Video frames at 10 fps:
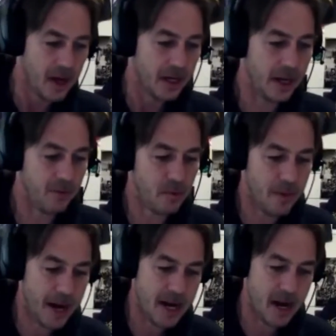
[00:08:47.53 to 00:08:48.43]
given
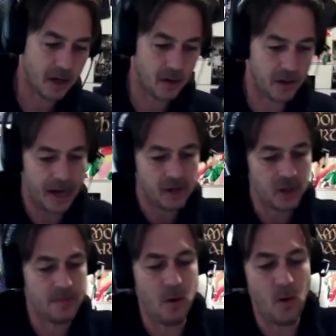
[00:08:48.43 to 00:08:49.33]
me a good entry
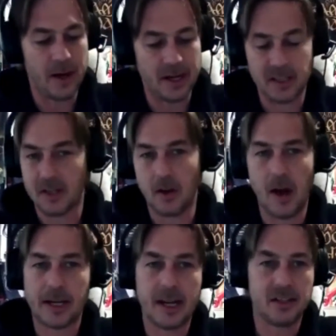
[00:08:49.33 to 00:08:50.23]
point into, like,
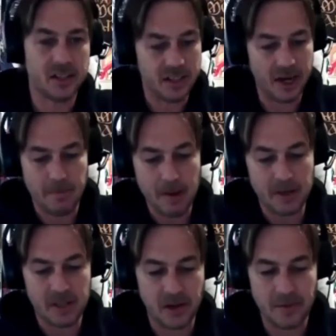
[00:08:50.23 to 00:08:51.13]
as you said, Mama
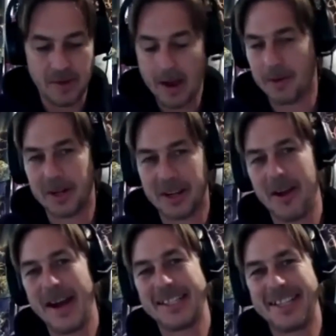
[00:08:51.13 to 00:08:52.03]
Doom. Now I'm going to go
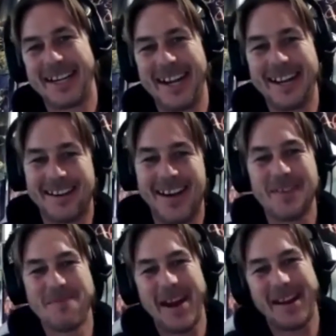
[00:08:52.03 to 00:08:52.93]
out and check out your other
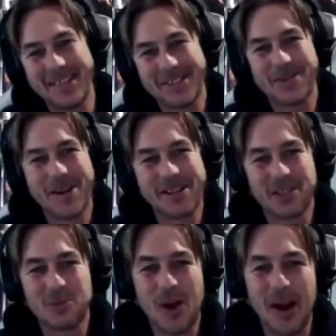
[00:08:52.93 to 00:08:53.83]
band that you're in as
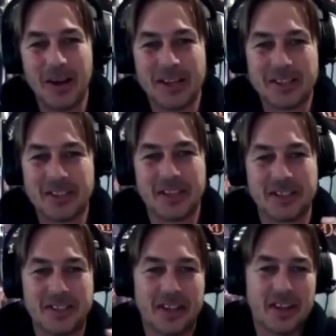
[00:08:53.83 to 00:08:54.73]
well.
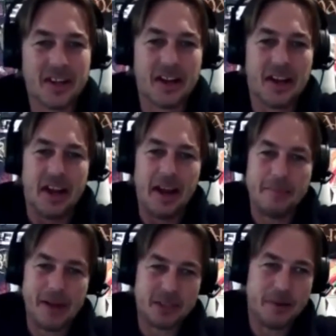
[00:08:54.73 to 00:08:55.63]
It
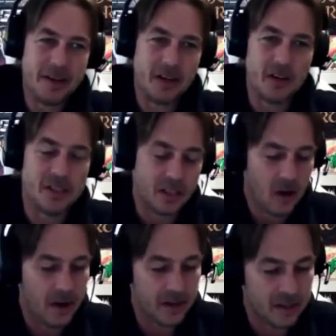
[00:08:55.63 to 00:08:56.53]
must be good to
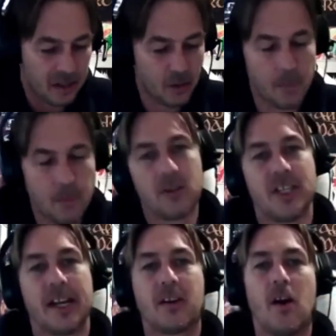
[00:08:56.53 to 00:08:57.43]
kind of do a
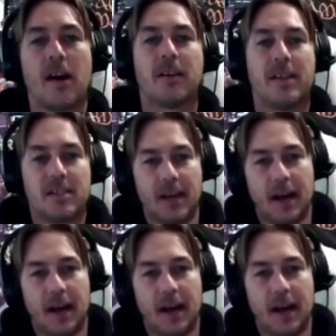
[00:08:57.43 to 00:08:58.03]
project like this